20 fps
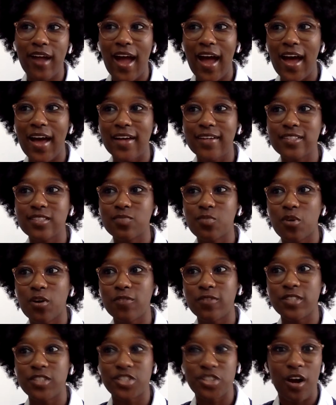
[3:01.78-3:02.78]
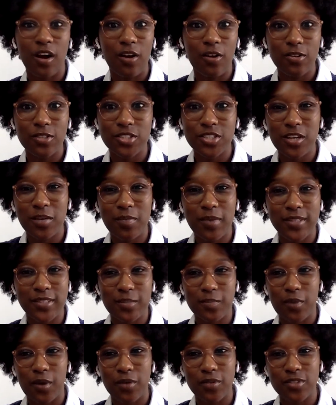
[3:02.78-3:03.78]
as more of a jungle gym as
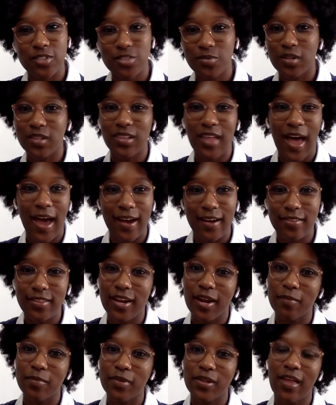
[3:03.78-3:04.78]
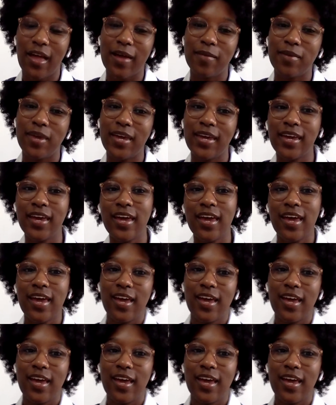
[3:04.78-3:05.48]
opposed to a ladder that I'm climbing.